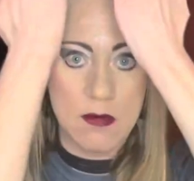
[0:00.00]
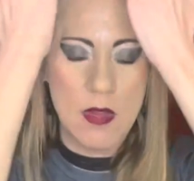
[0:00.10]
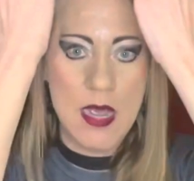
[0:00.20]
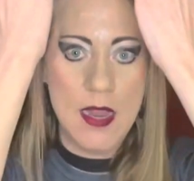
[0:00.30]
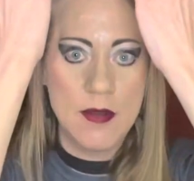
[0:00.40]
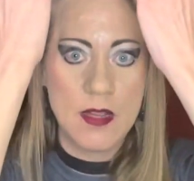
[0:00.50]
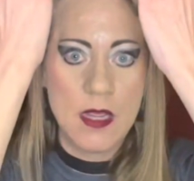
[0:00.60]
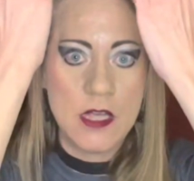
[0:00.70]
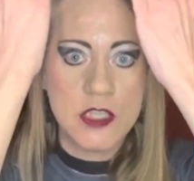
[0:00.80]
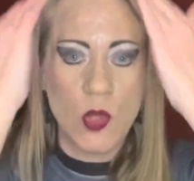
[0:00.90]
Okay,
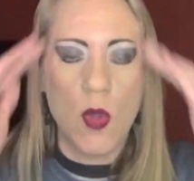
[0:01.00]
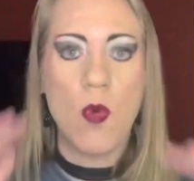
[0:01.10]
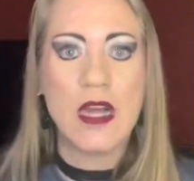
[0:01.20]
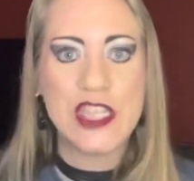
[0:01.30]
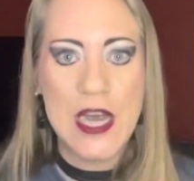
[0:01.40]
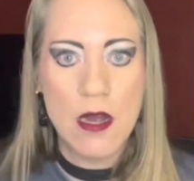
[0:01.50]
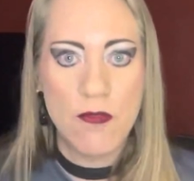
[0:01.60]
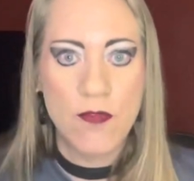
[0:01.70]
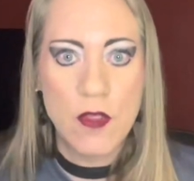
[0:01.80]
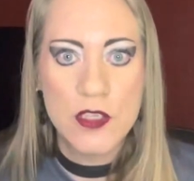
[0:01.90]
so we watch
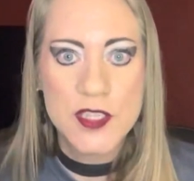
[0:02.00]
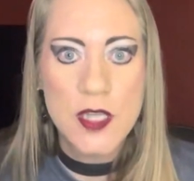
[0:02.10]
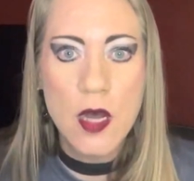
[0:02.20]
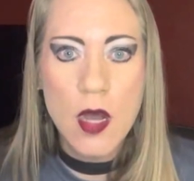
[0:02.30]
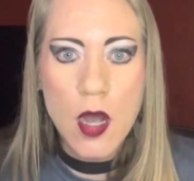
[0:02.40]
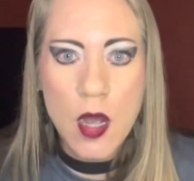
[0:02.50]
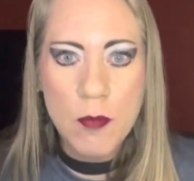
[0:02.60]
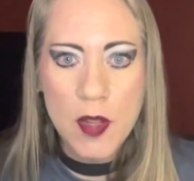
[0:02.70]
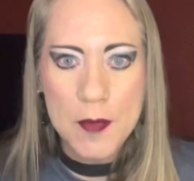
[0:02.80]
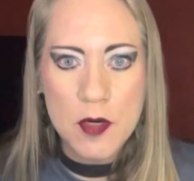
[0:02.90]
out for those
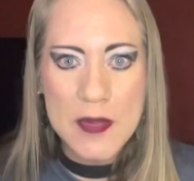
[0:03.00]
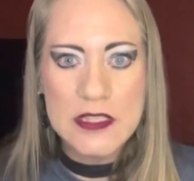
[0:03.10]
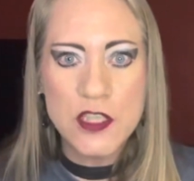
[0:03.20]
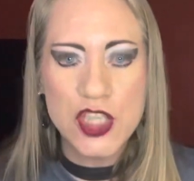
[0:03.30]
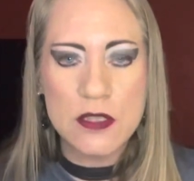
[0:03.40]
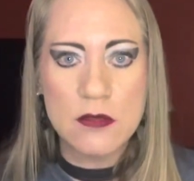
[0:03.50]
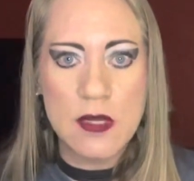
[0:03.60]
subliminal messages